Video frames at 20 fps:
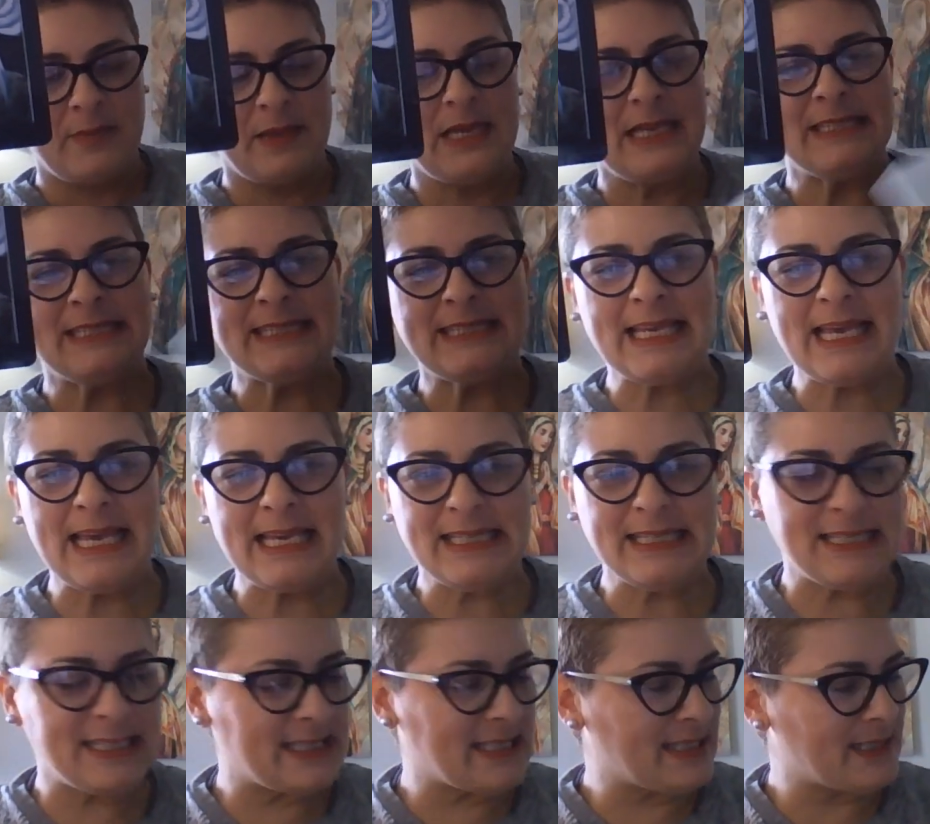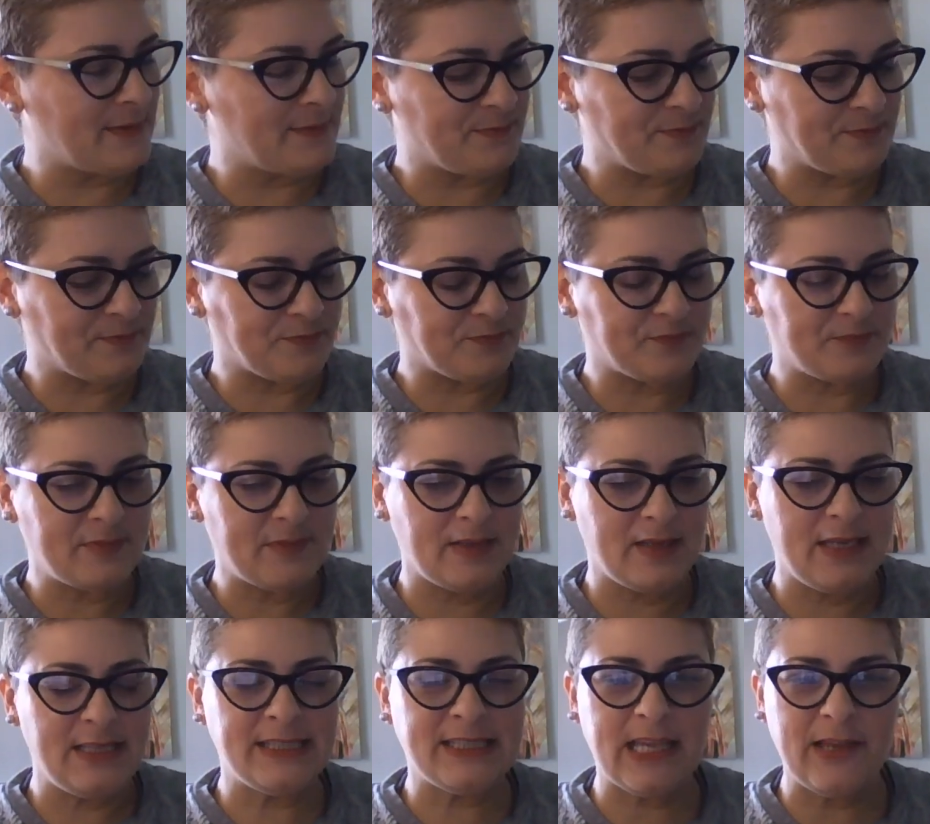It says,
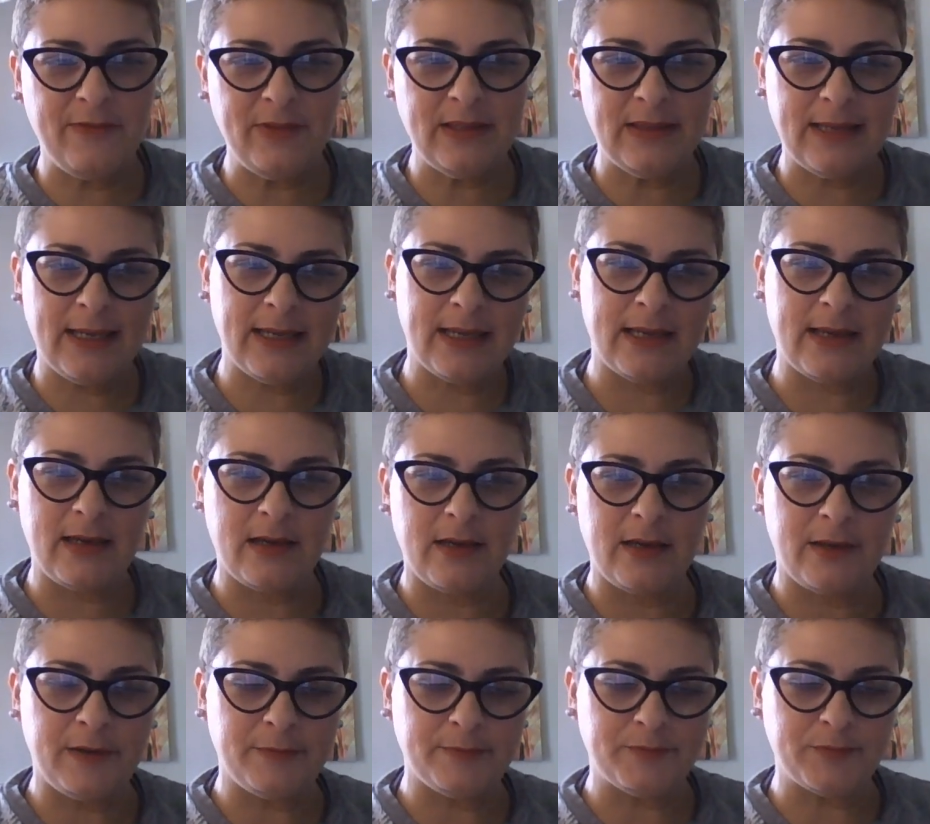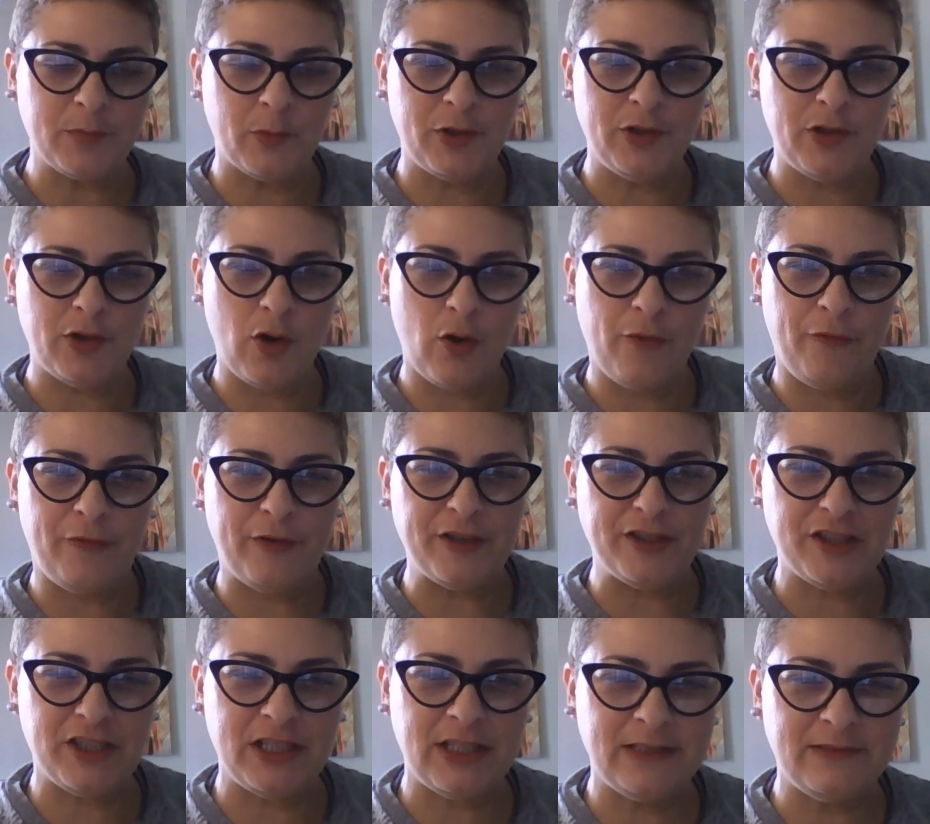it's giving like a, when you go
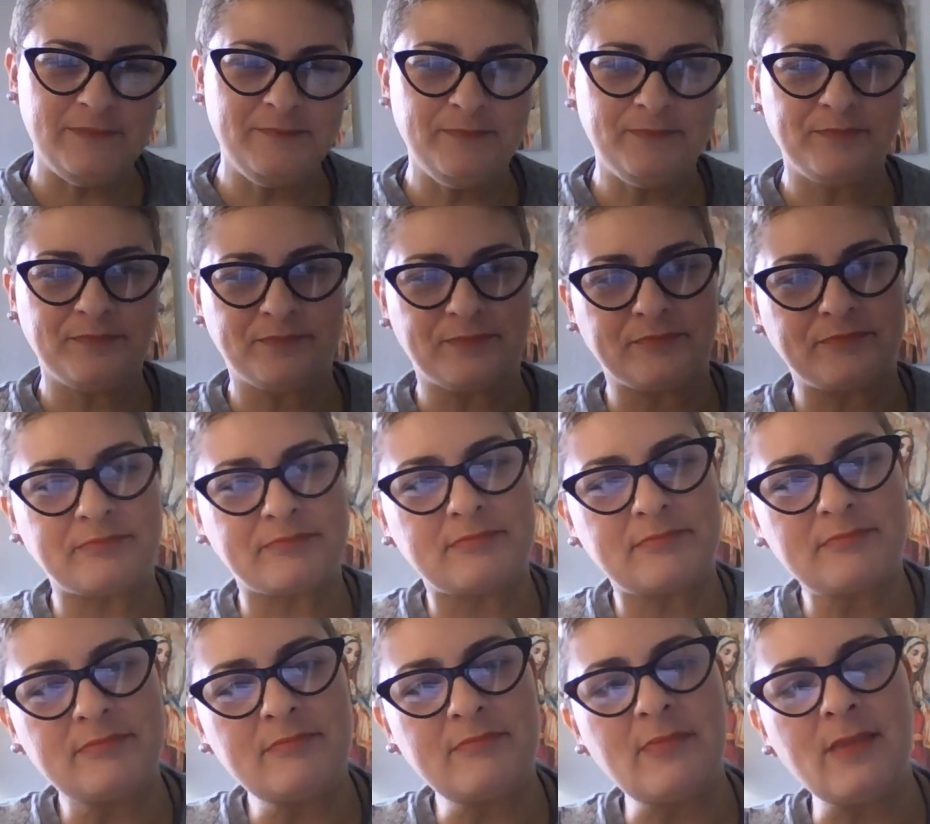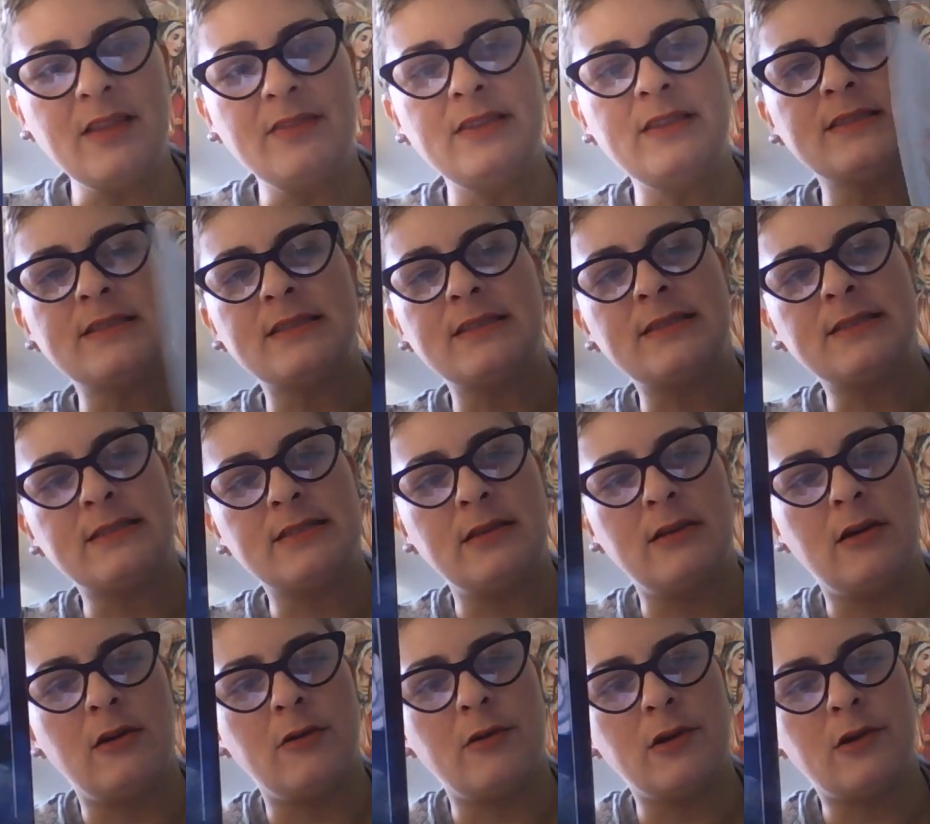fishing, this is
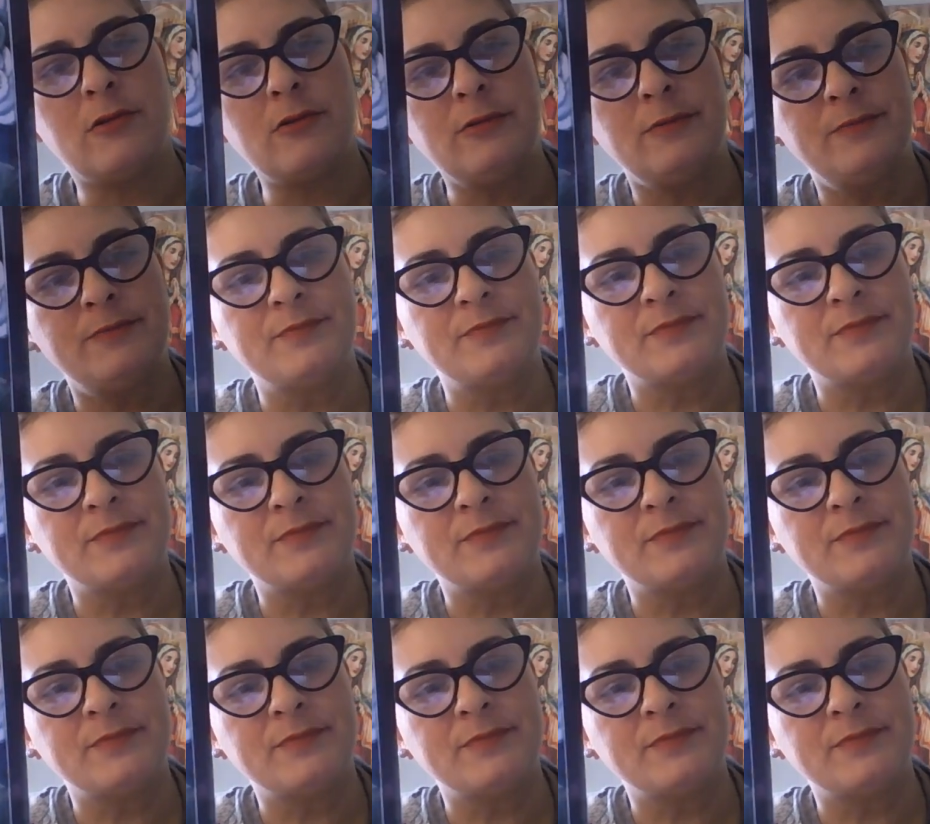the oracle,